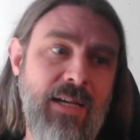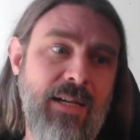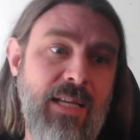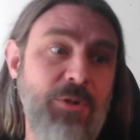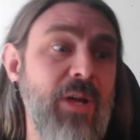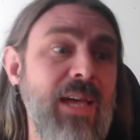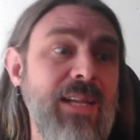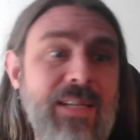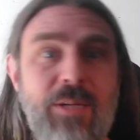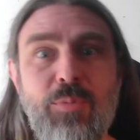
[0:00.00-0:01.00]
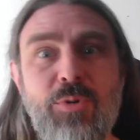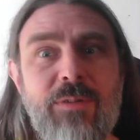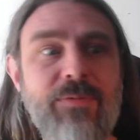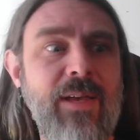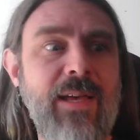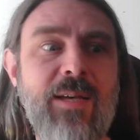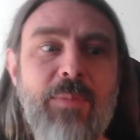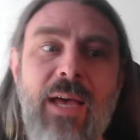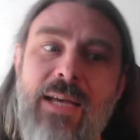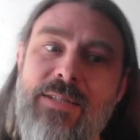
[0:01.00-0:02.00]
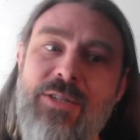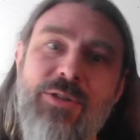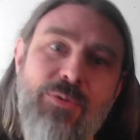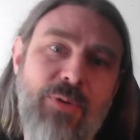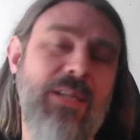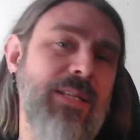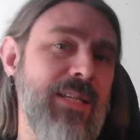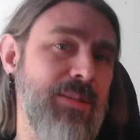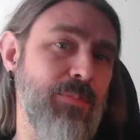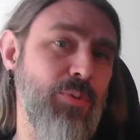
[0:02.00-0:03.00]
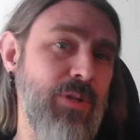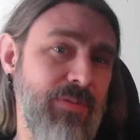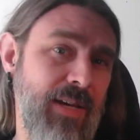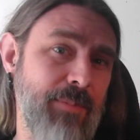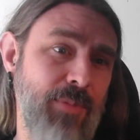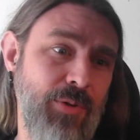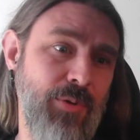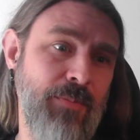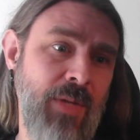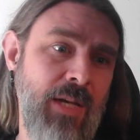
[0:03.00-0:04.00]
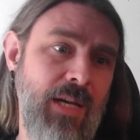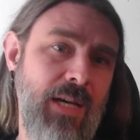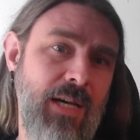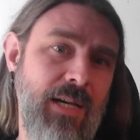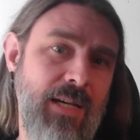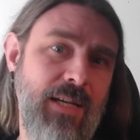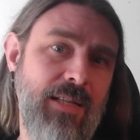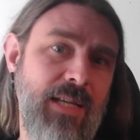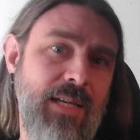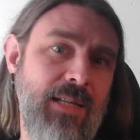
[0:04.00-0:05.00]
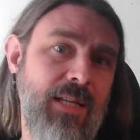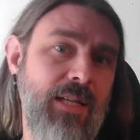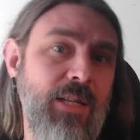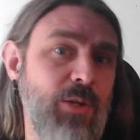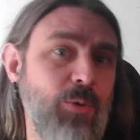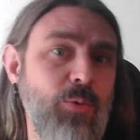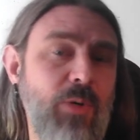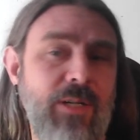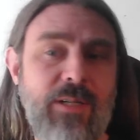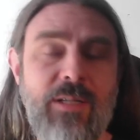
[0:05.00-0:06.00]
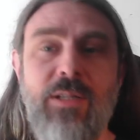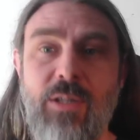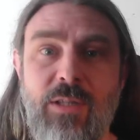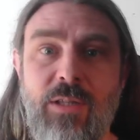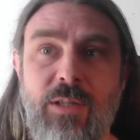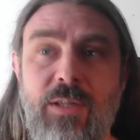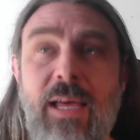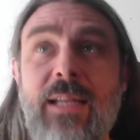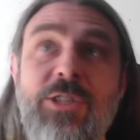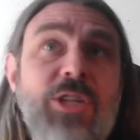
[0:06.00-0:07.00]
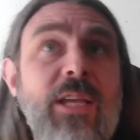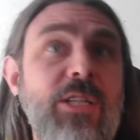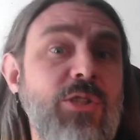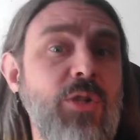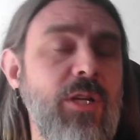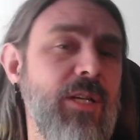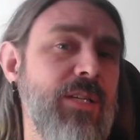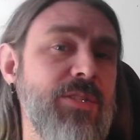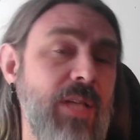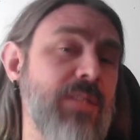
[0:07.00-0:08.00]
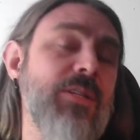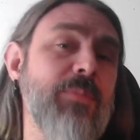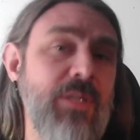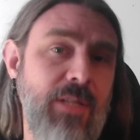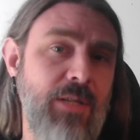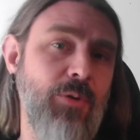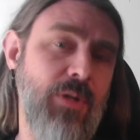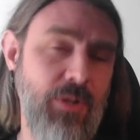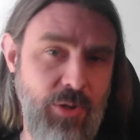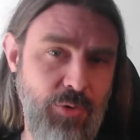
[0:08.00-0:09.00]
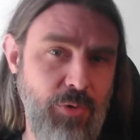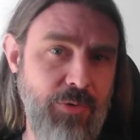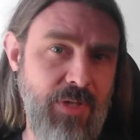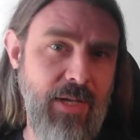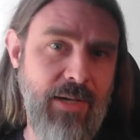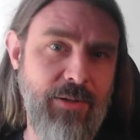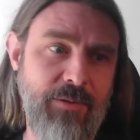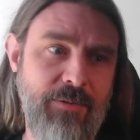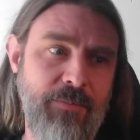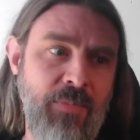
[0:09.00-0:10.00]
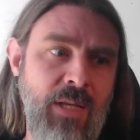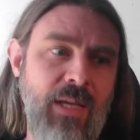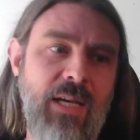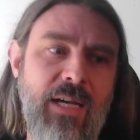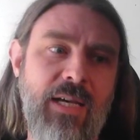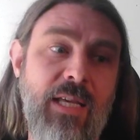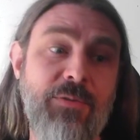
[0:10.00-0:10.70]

If you're editing a prefab asset directly in prefab mode, then that change is not something that you can Control-Z out of.